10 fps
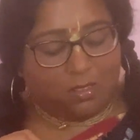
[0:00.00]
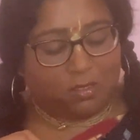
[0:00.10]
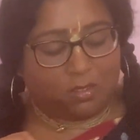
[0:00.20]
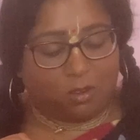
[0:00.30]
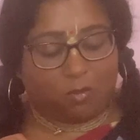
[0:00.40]

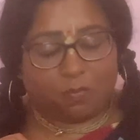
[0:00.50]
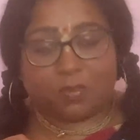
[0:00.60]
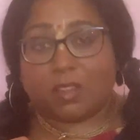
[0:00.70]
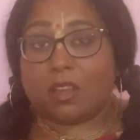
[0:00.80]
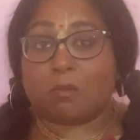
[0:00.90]
So
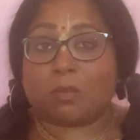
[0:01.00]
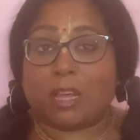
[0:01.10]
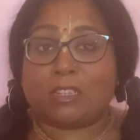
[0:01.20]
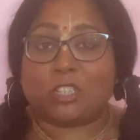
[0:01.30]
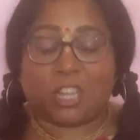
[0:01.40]

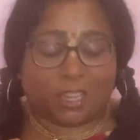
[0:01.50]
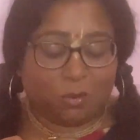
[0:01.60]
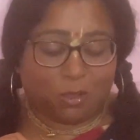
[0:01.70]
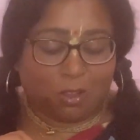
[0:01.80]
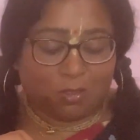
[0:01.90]
glad to check
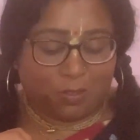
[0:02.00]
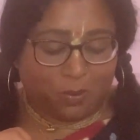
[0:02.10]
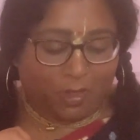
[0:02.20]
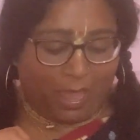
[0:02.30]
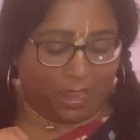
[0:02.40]
in with all of
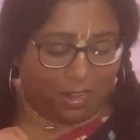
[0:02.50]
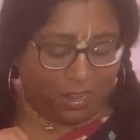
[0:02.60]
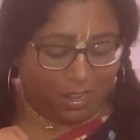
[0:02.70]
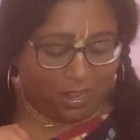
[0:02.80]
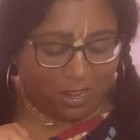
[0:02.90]
you
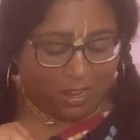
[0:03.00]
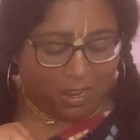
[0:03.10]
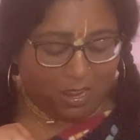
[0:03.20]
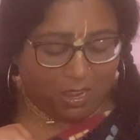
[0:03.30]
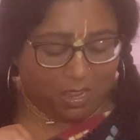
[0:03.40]
again.
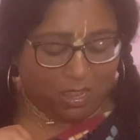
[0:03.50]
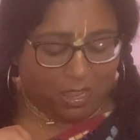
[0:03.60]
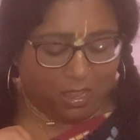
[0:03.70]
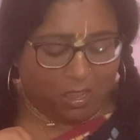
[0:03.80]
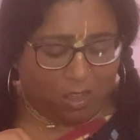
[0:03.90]

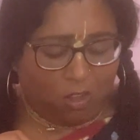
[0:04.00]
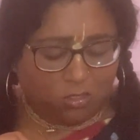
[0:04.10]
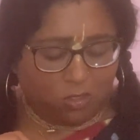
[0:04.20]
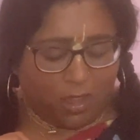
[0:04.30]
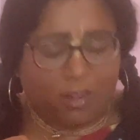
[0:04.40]
Uh,
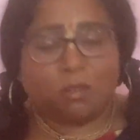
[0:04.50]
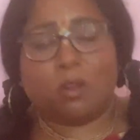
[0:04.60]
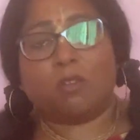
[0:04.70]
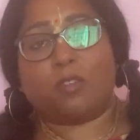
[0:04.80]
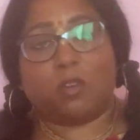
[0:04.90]
also, I don't
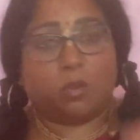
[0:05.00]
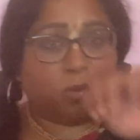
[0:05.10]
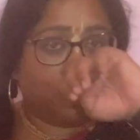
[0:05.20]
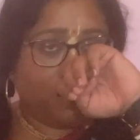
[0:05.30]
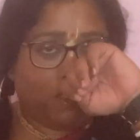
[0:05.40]
know if
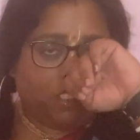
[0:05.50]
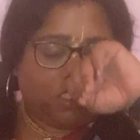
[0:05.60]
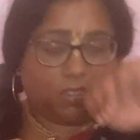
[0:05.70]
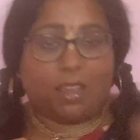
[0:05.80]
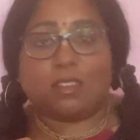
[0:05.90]
you
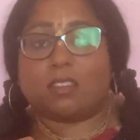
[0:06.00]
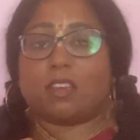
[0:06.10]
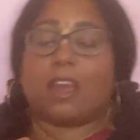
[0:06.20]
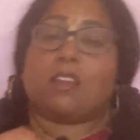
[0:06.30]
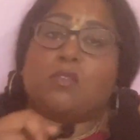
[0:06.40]
stay till
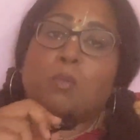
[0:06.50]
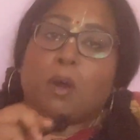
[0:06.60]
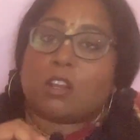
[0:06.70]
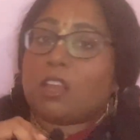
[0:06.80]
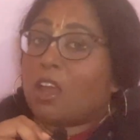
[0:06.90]
the end of the
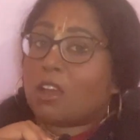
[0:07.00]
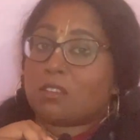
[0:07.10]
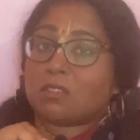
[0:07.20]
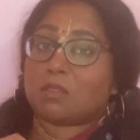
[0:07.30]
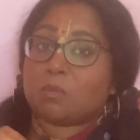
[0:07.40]

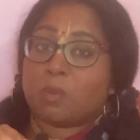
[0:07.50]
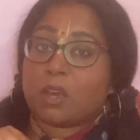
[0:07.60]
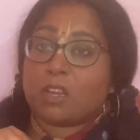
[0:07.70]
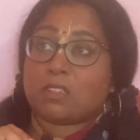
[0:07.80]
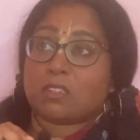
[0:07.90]
podcast,
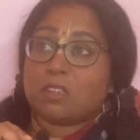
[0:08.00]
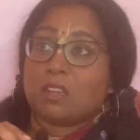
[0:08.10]
but